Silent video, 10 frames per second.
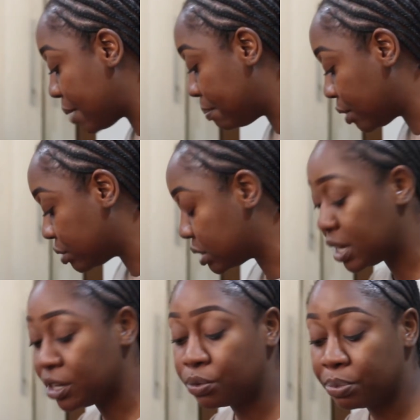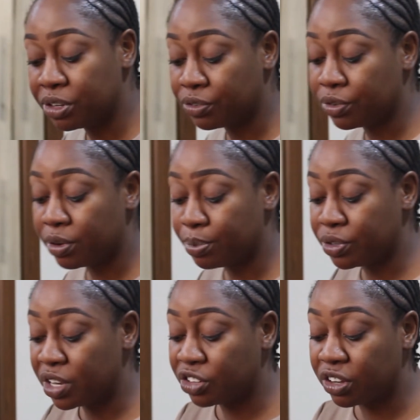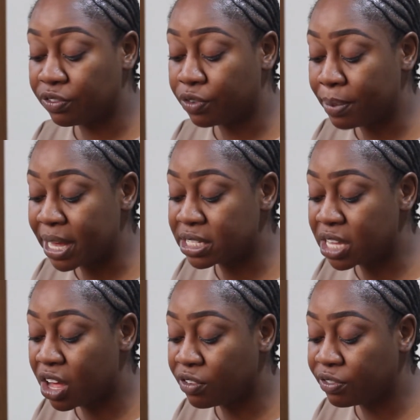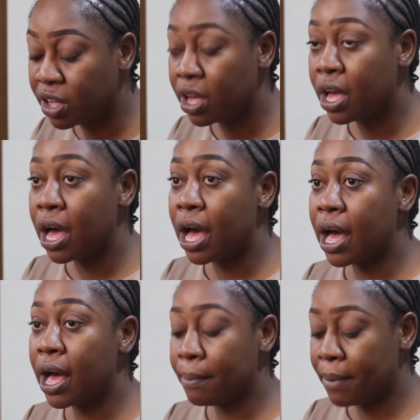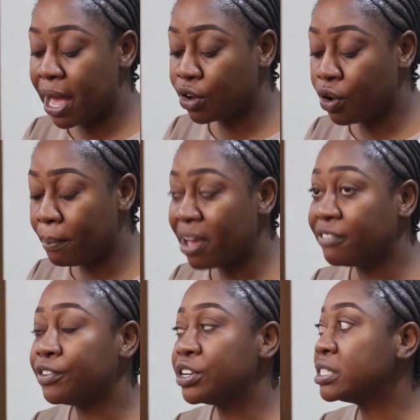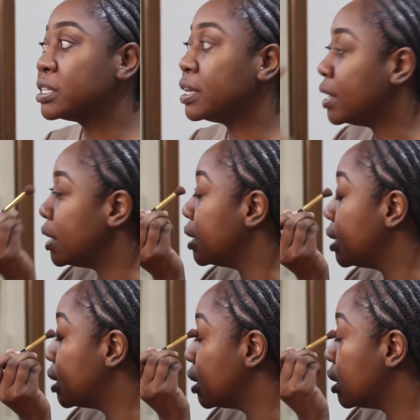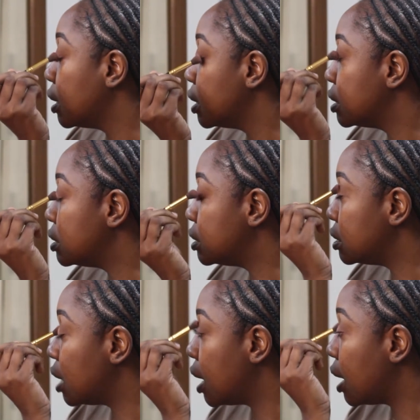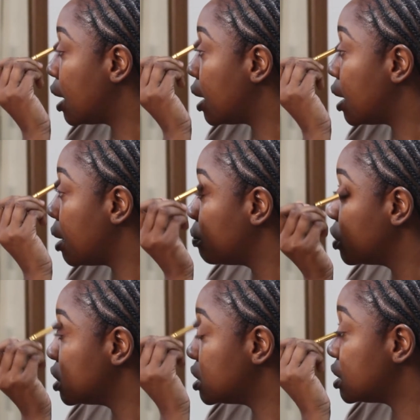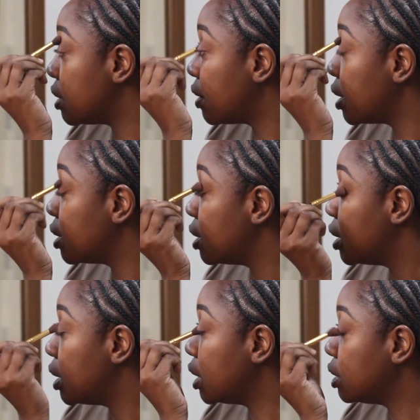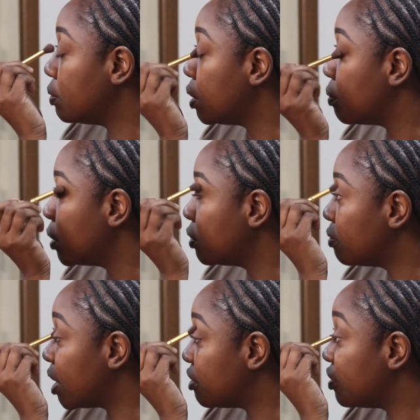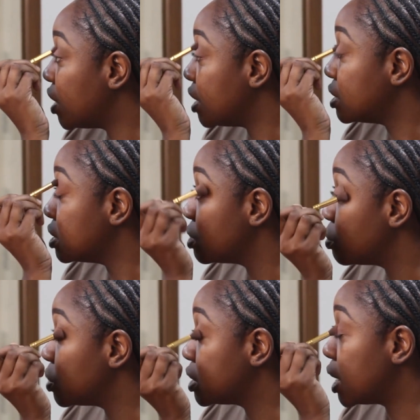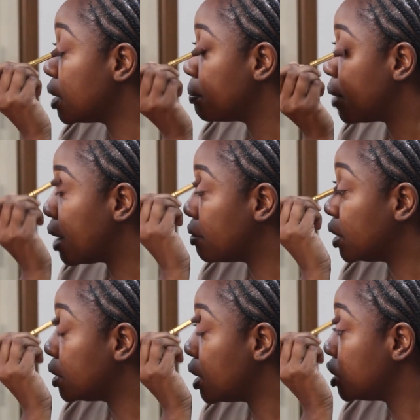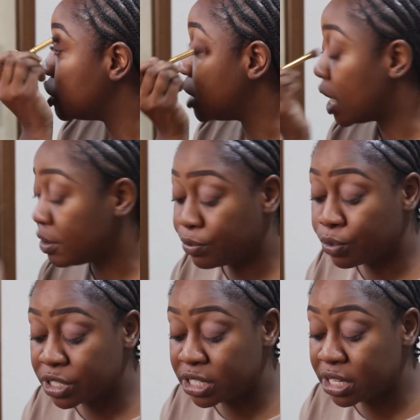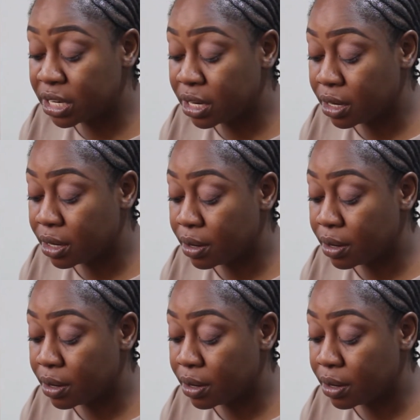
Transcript: I built a little bit of a reputation for myself, I got my first gig. Was it Sarah? Anyway, one of my friends was getting married and she had 14